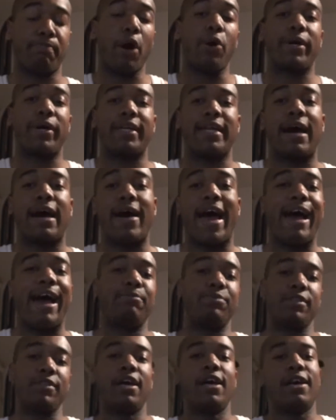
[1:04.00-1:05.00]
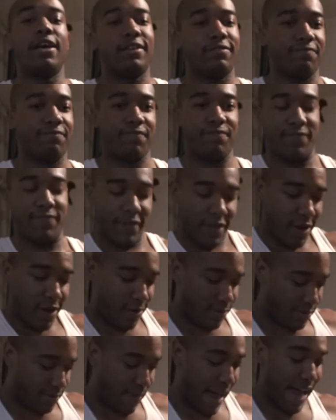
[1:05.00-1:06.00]
poking out, abs, you
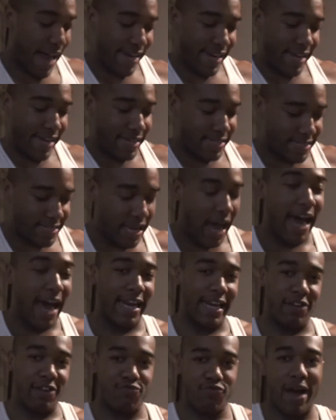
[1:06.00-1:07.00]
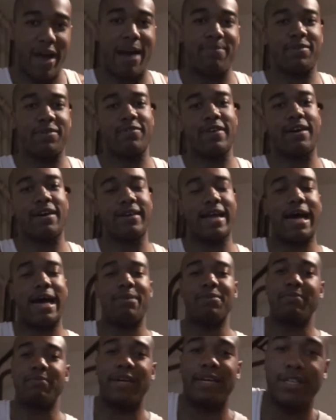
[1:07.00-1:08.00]
know, spandex tightly wrapped around
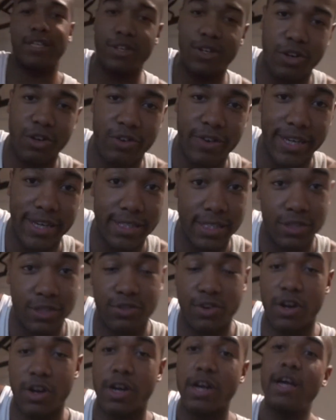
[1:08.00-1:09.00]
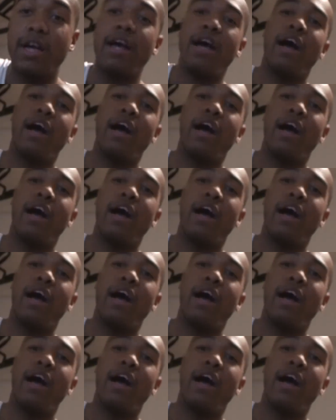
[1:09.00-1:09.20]
abs, making you look crazy strong.